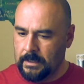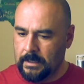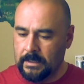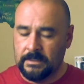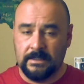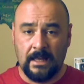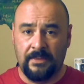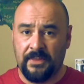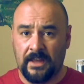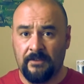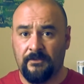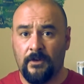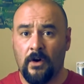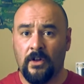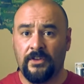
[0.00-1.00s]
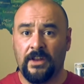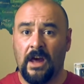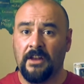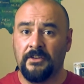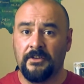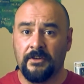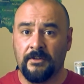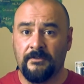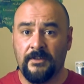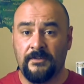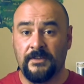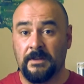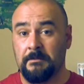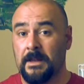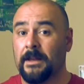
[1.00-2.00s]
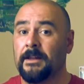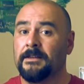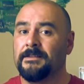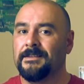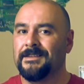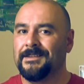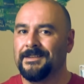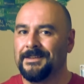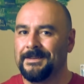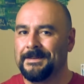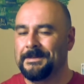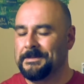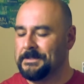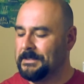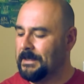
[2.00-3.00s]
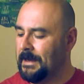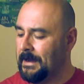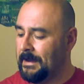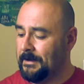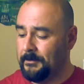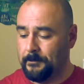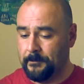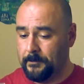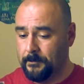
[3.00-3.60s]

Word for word: It's I think it falls under 50 minutes uh,